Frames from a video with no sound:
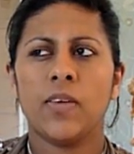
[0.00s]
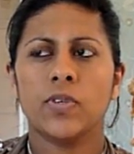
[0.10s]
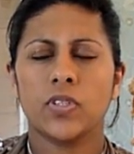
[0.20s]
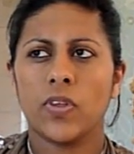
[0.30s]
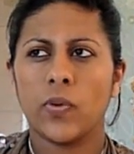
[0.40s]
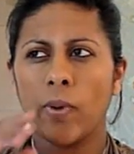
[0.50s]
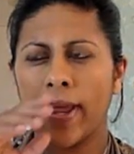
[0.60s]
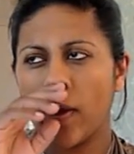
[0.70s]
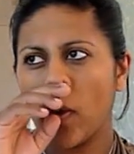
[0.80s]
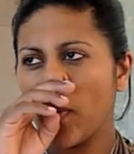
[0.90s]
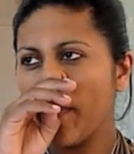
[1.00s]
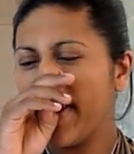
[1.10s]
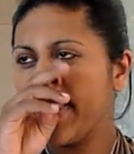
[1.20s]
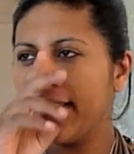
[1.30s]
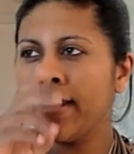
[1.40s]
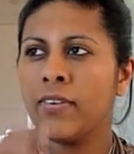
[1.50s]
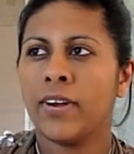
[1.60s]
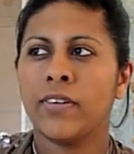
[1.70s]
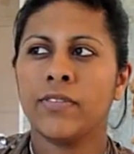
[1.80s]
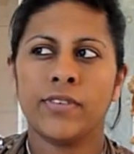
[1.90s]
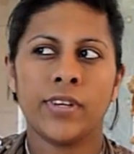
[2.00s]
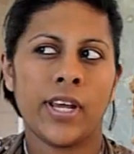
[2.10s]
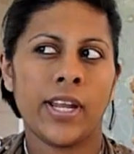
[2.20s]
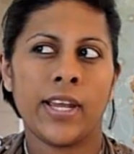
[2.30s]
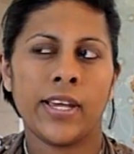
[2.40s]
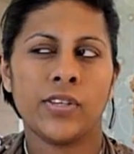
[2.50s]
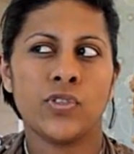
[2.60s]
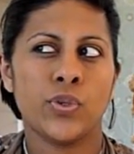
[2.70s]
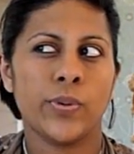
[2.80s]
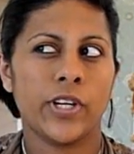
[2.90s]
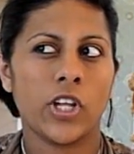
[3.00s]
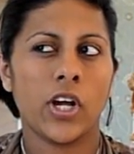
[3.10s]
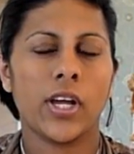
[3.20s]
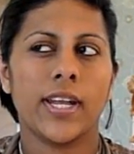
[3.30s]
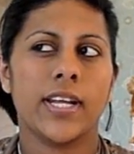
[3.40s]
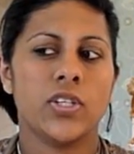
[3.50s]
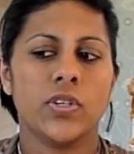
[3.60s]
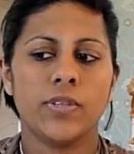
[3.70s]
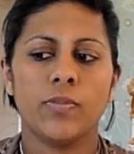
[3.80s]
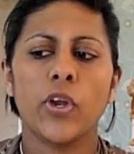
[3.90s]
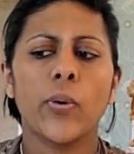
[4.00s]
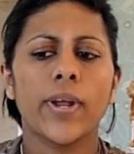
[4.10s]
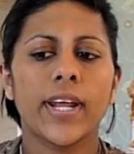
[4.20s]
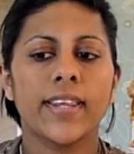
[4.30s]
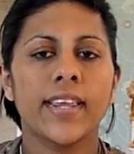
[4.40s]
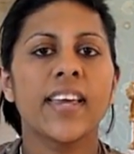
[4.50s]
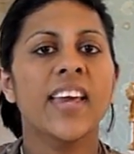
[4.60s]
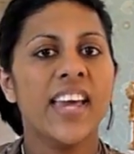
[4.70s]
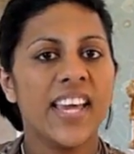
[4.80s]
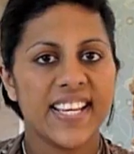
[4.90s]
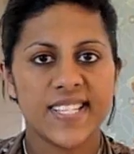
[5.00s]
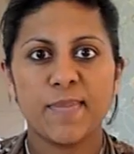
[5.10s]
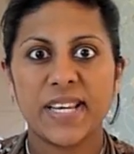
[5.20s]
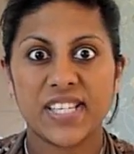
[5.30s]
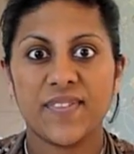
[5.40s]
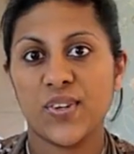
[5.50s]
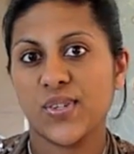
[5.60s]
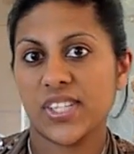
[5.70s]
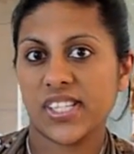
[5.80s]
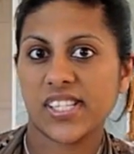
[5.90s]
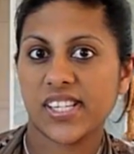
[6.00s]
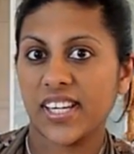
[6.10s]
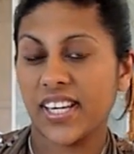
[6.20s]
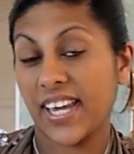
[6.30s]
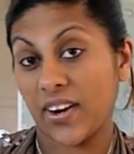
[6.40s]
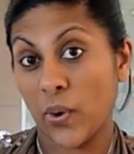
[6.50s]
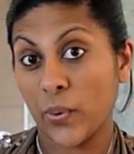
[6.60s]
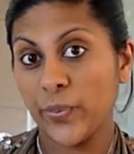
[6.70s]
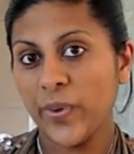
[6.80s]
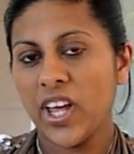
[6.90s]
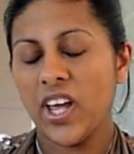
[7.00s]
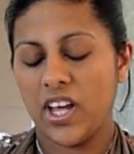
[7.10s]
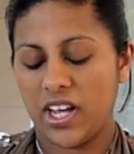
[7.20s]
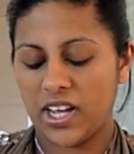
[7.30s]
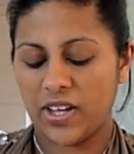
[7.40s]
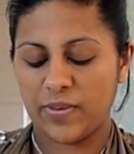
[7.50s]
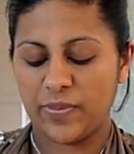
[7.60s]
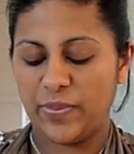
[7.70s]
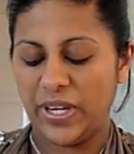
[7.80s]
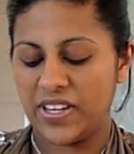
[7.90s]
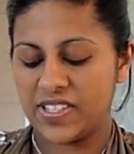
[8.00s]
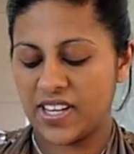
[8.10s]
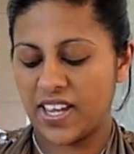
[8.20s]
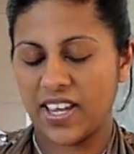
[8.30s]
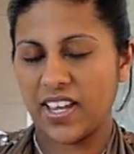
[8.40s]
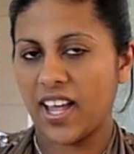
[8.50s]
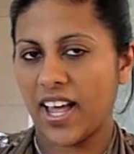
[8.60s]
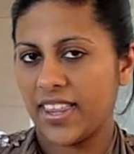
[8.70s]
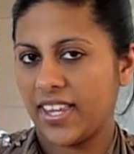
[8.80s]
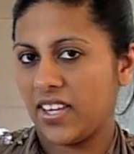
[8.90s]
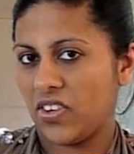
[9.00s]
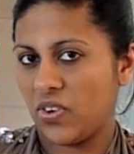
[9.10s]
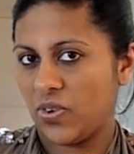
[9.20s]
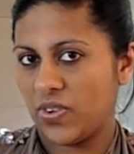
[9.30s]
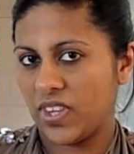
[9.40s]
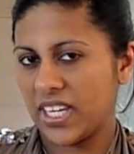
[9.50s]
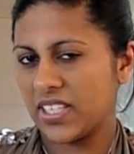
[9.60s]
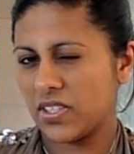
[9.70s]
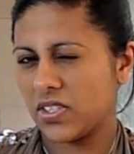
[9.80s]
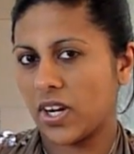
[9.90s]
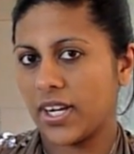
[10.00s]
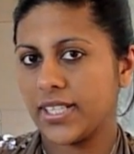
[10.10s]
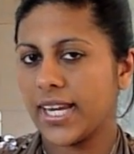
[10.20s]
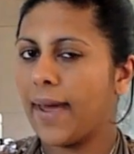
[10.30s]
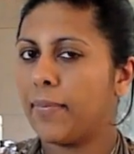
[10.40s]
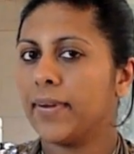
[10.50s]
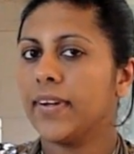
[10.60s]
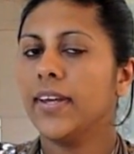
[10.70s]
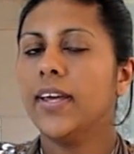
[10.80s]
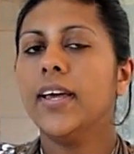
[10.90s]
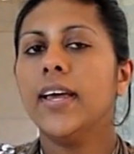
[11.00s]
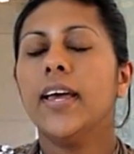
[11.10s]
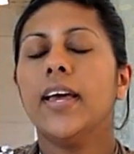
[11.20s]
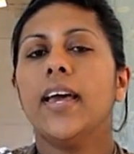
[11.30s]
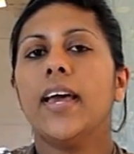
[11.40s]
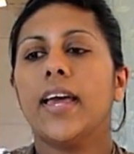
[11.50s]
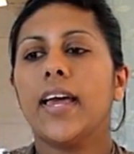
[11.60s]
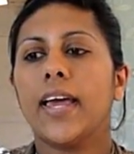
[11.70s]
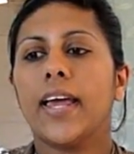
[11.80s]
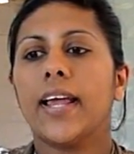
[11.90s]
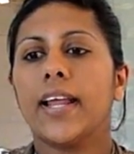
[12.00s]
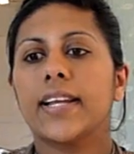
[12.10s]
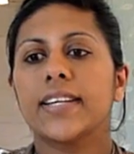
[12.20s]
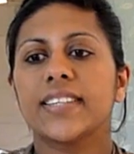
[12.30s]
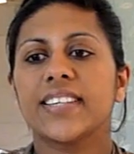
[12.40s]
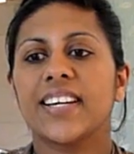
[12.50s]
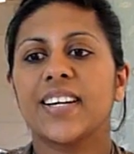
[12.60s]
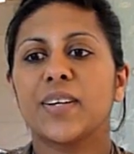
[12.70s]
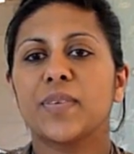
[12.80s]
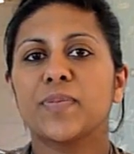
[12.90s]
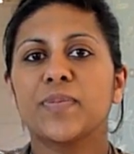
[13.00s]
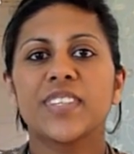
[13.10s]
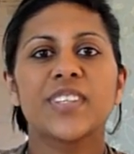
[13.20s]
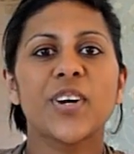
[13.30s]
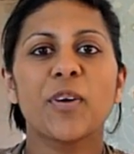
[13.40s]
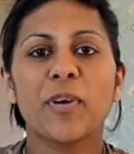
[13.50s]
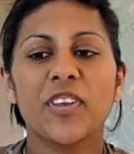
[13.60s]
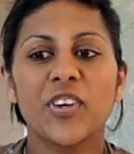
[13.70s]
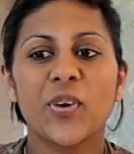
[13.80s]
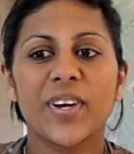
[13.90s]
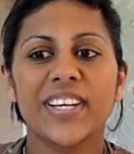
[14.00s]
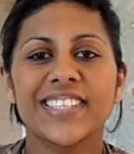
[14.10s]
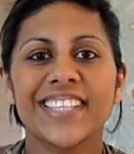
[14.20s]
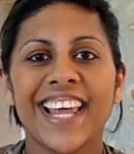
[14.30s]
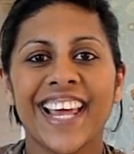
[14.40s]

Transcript: was on the way home, I think around at like 2 o'clock, and I told him, you know what, I think it's best if you just get home, because I think, things are starting to happen. And sorry about the noise.